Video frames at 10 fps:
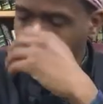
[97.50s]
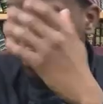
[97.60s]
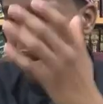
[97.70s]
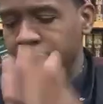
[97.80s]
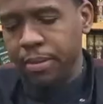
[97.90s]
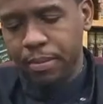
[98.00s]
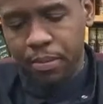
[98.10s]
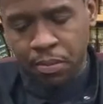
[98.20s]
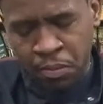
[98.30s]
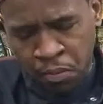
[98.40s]
All right?
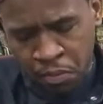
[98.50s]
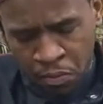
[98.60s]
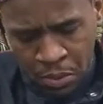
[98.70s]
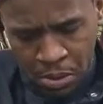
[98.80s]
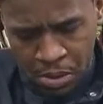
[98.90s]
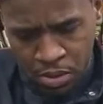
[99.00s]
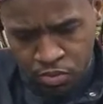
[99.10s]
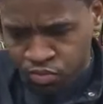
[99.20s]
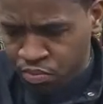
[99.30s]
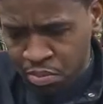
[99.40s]

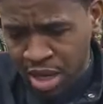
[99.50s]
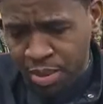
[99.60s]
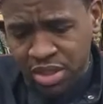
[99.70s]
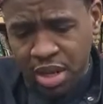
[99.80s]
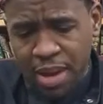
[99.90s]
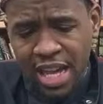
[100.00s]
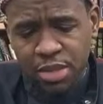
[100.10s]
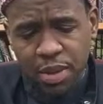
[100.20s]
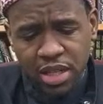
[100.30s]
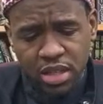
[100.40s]
Maybe some
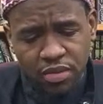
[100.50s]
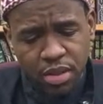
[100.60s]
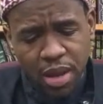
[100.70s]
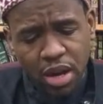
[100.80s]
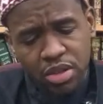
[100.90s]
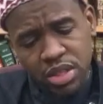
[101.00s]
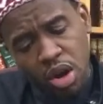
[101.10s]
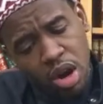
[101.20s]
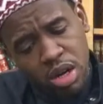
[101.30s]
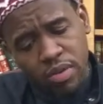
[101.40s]
aspects of democracy
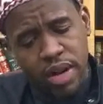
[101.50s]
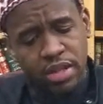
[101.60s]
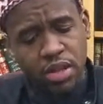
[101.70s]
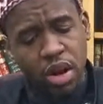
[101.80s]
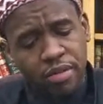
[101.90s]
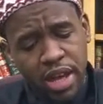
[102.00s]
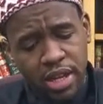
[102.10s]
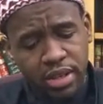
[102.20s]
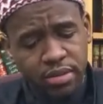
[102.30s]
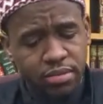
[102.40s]
are correct and are
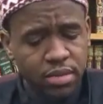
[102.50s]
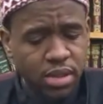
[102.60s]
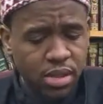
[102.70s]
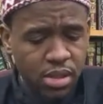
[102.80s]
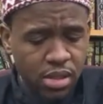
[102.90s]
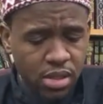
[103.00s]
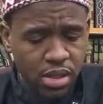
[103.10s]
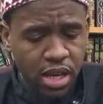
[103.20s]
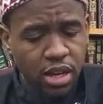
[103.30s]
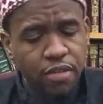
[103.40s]
valid.
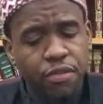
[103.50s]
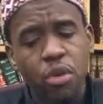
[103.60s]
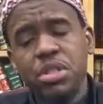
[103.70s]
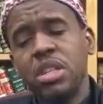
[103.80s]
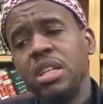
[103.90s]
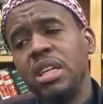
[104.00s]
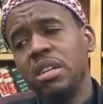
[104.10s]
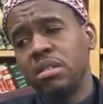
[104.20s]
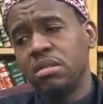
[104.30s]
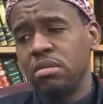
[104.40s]
And unfortunately,
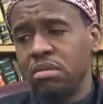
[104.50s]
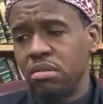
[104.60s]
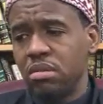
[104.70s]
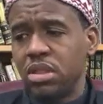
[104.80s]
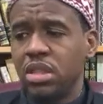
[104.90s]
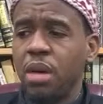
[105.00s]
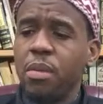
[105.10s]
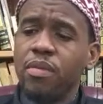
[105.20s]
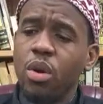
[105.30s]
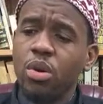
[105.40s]
some
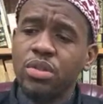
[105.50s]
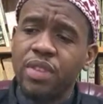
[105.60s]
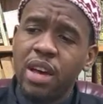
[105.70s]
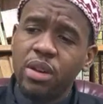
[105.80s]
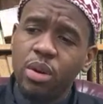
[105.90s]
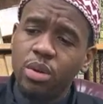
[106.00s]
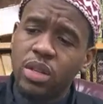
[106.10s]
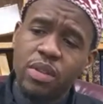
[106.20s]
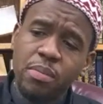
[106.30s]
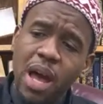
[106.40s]
of those values
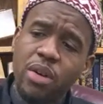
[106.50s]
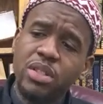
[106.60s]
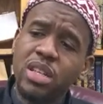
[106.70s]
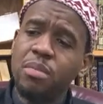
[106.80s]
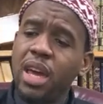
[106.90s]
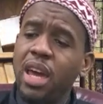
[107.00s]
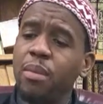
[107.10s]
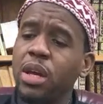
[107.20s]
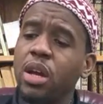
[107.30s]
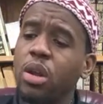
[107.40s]
of democracy may
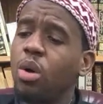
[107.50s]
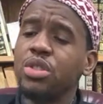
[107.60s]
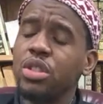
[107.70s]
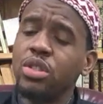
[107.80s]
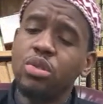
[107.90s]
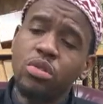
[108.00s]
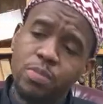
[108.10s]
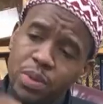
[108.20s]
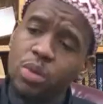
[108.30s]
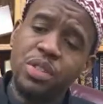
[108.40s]
be closer to the
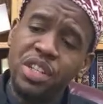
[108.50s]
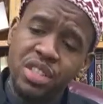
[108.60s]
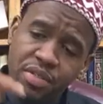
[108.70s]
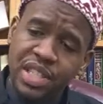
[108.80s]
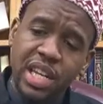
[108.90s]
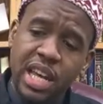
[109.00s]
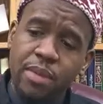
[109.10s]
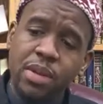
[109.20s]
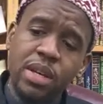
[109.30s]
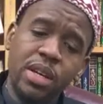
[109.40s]
pure teachings of
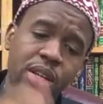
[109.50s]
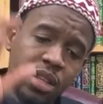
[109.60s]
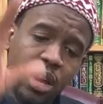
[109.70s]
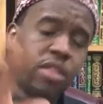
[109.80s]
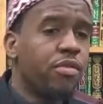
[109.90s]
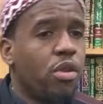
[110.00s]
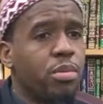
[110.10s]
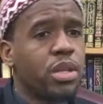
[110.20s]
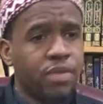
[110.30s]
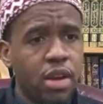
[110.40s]
Islam than other
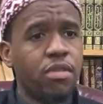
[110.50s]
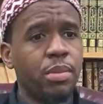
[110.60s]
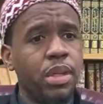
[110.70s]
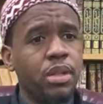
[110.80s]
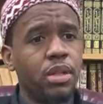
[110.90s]
forms of government.